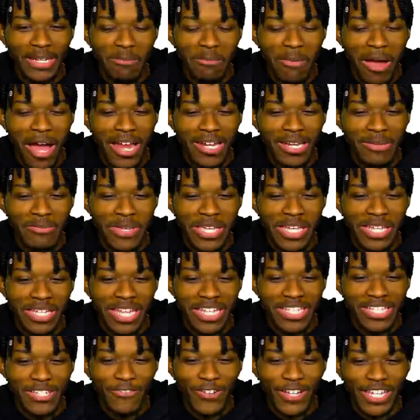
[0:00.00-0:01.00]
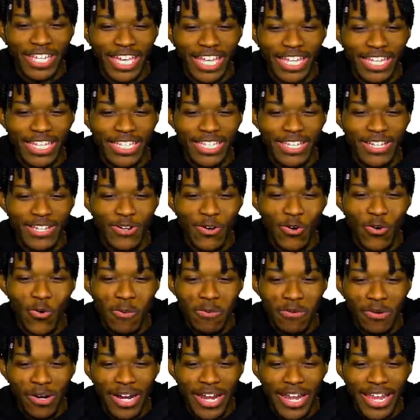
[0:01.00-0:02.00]
Nemanja Bjelica for Kelly
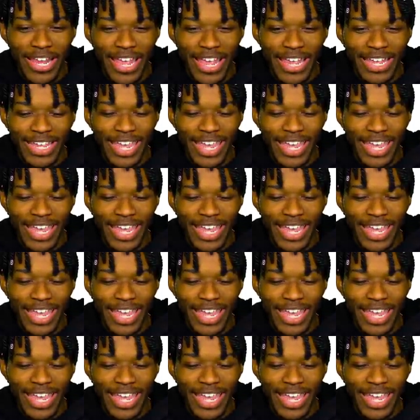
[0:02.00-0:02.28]
Oubre